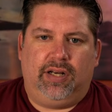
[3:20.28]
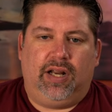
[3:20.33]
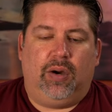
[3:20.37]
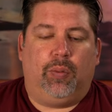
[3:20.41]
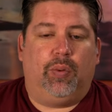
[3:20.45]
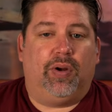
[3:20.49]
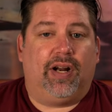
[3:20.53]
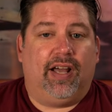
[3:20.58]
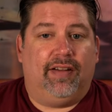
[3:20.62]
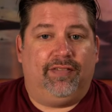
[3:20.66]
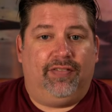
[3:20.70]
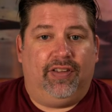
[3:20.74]
Now,
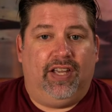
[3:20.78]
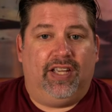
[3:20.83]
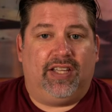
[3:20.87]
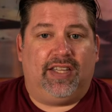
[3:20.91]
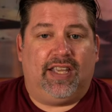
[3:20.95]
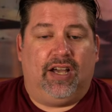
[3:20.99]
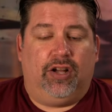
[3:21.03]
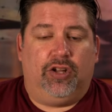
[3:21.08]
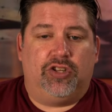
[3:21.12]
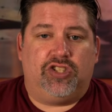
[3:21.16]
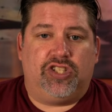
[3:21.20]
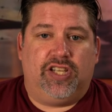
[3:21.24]
what I've liked
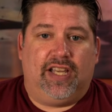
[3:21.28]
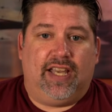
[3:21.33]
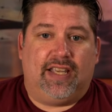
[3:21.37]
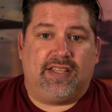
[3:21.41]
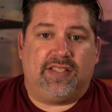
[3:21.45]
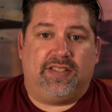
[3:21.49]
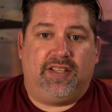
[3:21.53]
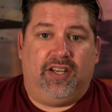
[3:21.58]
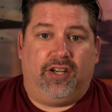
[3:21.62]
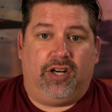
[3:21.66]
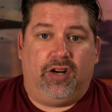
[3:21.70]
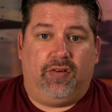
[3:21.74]
LG
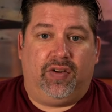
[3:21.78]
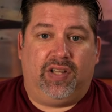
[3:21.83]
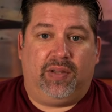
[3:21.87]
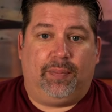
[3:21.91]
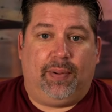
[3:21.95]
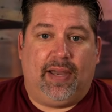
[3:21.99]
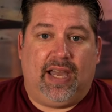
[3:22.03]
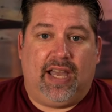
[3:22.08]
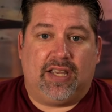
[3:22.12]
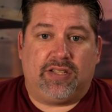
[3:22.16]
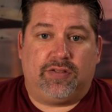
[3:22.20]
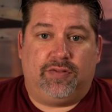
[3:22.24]
has done over the
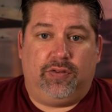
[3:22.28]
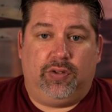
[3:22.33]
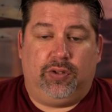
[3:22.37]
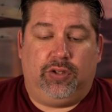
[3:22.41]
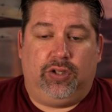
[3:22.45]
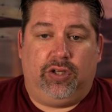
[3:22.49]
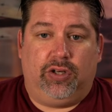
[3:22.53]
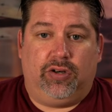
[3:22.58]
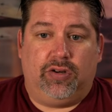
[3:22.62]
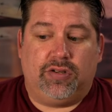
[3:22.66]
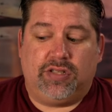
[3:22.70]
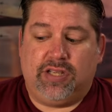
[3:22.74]
past few
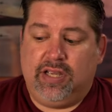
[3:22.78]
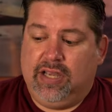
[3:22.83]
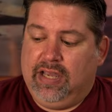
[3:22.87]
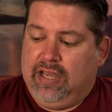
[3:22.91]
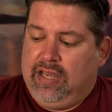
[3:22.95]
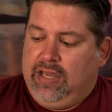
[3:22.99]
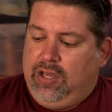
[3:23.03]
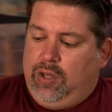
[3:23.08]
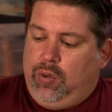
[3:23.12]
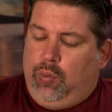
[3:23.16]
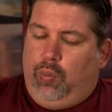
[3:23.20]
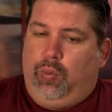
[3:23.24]
years
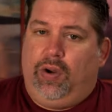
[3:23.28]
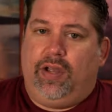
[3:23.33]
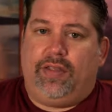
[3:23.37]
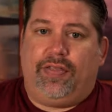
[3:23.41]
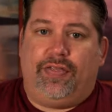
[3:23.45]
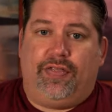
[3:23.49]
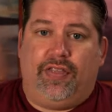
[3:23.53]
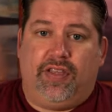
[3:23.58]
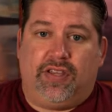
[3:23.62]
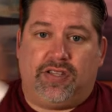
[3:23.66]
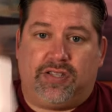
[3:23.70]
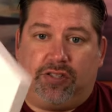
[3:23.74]

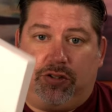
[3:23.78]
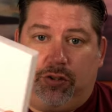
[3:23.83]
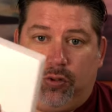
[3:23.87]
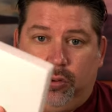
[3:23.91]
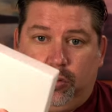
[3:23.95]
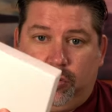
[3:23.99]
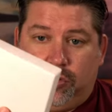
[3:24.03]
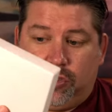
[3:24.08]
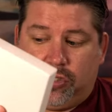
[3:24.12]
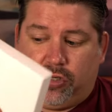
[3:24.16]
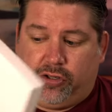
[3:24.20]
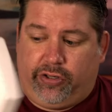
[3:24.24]
with this
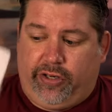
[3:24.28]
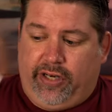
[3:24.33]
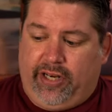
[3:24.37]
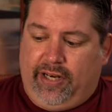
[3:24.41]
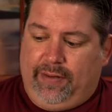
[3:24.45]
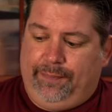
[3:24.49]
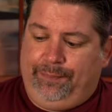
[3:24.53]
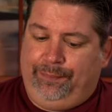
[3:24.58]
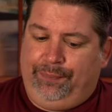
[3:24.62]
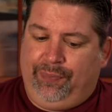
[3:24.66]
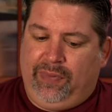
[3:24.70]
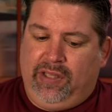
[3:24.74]
dual
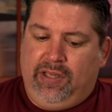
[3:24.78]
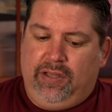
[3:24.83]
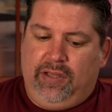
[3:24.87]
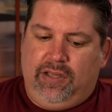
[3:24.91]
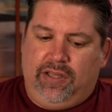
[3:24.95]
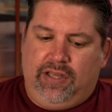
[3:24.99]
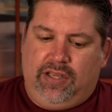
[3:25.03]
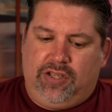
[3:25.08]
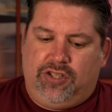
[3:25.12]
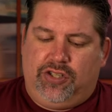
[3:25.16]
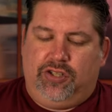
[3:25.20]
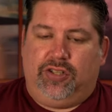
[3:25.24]
screen
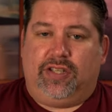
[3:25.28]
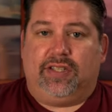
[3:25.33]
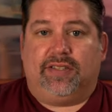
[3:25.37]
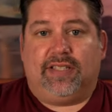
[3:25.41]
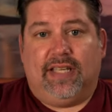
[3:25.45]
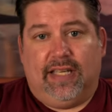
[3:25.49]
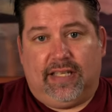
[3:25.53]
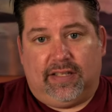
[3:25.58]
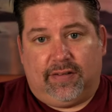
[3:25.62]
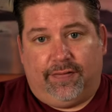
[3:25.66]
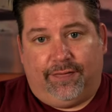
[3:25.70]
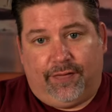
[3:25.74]
is you can
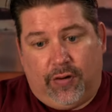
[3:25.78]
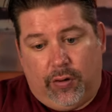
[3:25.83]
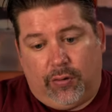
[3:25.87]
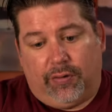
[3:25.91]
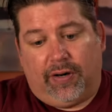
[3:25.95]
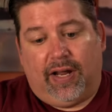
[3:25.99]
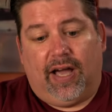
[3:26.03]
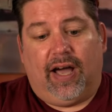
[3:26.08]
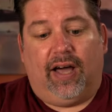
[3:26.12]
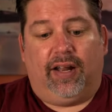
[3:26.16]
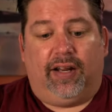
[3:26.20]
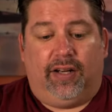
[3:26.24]
take the
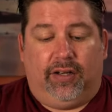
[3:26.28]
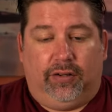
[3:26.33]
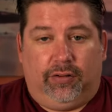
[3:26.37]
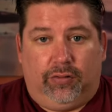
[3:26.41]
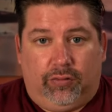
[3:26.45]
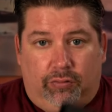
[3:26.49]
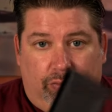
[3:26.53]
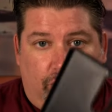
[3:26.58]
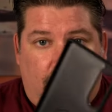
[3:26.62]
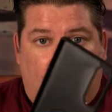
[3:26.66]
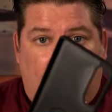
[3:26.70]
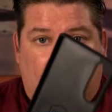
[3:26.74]
phone out and
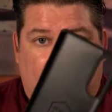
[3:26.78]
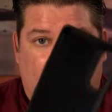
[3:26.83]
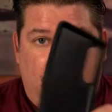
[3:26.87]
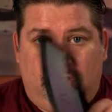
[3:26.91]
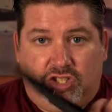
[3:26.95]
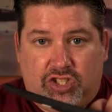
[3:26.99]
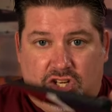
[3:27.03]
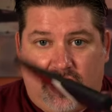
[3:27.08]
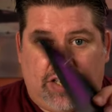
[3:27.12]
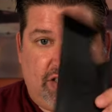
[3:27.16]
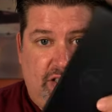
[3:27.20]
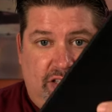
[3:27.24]
rock
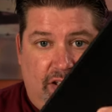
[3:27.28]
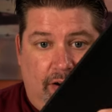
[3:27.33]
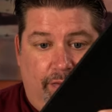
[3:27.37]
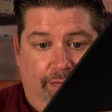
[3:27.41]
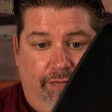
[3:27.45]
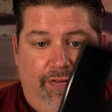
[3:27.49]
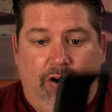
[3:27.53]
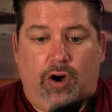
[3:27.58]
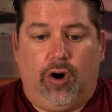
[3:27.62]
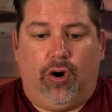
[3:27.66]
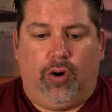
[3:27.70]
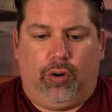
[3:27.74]
just a
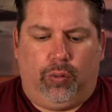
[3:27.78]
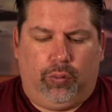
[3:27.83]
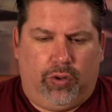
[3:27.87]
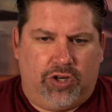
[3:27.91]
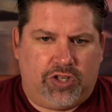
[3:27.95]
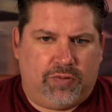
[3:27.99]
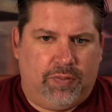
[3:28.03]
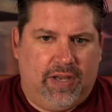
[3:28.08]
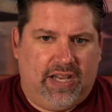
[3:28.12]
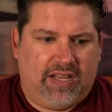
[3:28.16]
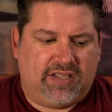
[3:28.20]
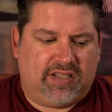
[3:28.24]
phone,
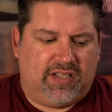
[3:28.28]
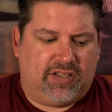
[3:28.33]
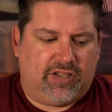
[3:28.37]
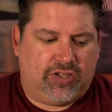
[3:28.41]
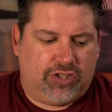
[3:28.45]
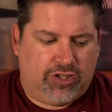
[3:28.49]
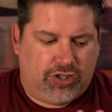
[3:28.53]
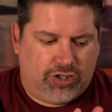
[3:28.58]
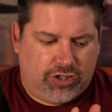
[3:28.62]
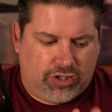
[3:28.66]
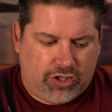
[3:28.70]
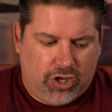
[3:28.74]
which makes it
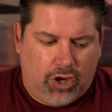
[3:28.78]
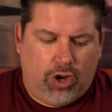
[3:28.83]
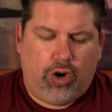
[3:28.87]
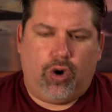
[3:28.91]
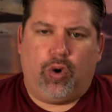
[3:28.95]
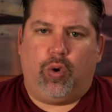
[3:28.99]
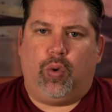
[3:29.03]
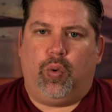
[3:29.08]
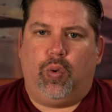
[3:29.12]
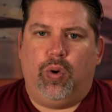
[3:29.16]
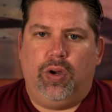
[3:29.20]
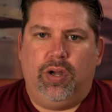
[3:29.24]

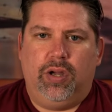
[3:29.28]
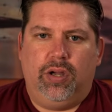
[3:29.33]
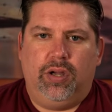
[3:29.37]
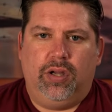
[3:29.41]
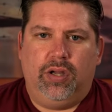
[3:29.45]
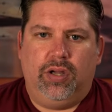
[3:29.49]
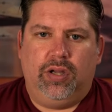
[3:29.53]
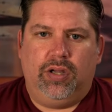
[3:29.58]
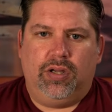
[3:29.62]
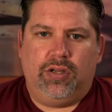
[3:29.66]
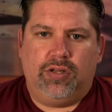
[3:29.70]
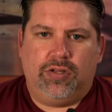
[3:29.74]
so,
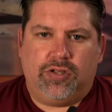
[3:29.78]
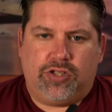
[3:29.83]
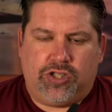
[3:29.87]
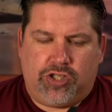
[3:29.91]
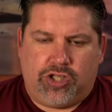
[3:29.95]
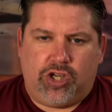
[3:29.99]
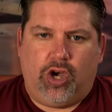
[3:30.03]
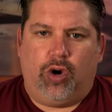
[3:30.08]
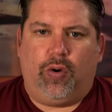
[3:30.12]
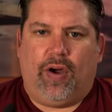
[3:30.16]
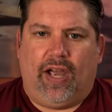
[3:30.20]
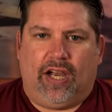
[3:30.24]

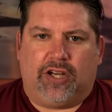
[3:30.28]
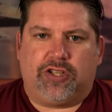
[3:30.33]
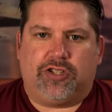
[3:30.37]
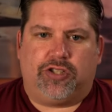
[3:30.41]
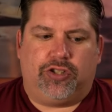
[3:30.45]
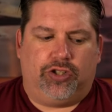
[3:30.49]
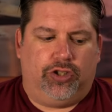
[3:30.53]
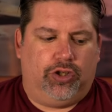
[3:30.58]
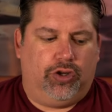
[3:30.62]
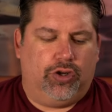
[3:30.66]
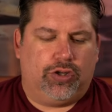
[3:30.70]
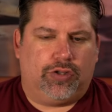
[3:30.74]
so
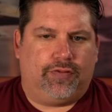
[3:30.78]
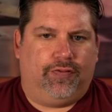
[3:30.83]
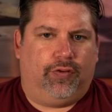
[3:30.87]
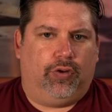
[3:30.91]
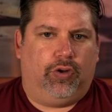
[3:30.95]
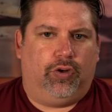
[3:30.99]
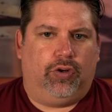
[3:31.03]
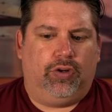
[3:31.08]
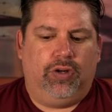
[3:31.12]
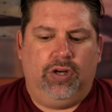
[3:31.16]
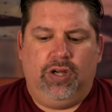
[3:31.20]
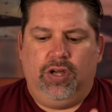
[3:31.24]
extra
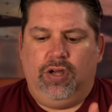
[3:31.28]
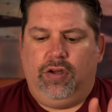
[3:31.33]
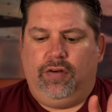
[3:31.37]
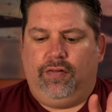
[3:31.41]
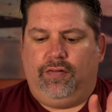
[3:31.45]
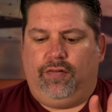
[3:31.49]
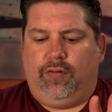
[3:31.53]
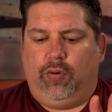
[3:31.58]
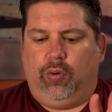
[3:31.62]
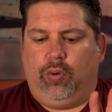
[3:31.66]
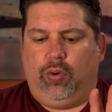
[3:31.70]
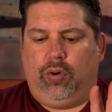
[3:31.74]
useful
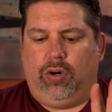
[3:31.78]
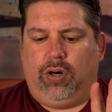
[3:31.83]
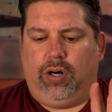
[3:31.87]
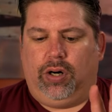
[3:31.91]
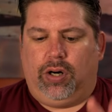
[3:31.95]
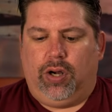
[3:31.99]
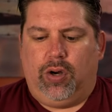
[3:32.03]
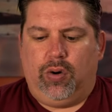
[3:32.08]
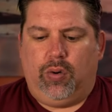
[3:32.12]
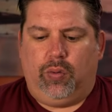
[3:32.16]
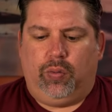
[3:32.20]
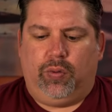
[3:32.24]

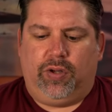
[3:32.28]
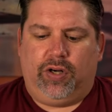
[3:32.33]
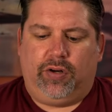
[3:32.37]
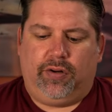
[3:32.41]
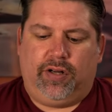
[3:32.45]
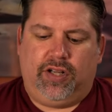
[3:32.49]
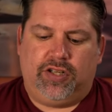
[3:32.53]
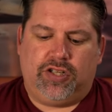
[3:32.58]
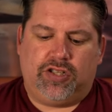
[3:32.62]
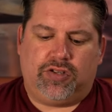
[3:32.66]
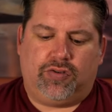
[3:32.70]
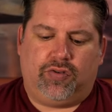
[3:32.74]
for, oh, you know
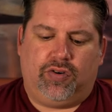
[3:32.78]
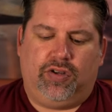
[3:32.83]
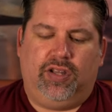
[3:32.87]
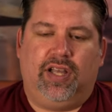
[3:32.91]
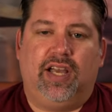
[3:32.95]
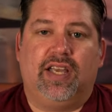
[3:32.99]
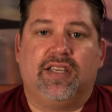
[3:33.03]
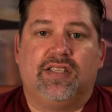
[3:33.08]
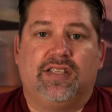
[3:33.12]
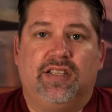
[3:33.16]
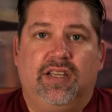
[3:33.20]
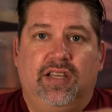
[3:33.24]
what I just
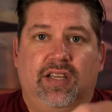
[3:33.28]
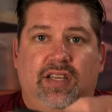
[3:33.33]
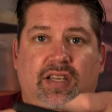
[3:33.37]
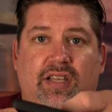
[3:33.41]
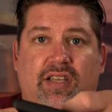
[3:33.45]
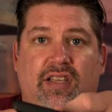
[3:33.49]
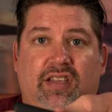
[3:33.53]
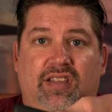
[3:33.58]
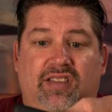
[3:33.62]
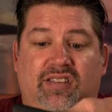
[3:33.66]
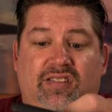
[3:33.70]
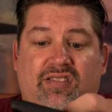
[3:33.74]
realized?
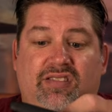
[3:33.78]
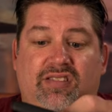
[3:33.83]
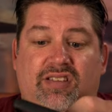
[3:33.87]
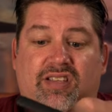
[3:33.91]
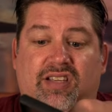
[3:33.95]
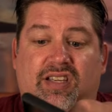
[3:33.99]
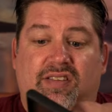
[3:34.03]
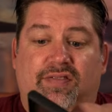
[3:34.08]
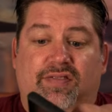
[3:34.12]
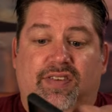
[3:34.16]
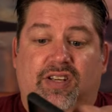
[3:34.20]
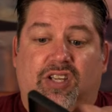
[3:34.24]
Uh,
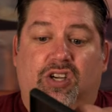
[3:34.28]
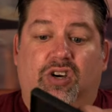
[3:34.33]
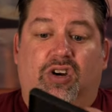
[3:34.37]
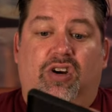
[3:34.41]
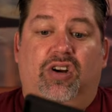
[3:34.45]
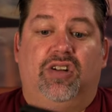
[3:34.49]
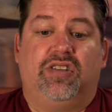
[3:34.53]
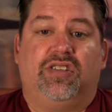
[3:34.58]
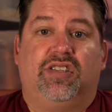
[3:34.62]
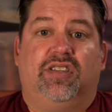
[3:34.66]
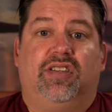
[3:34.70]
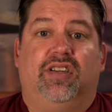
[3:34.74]
you can fit
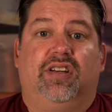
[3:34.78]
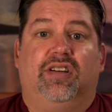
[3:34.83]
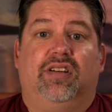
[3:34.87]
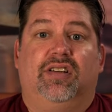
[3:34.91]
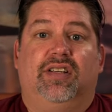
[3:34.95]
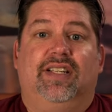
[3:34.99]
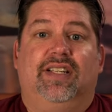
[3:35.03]
cards in there.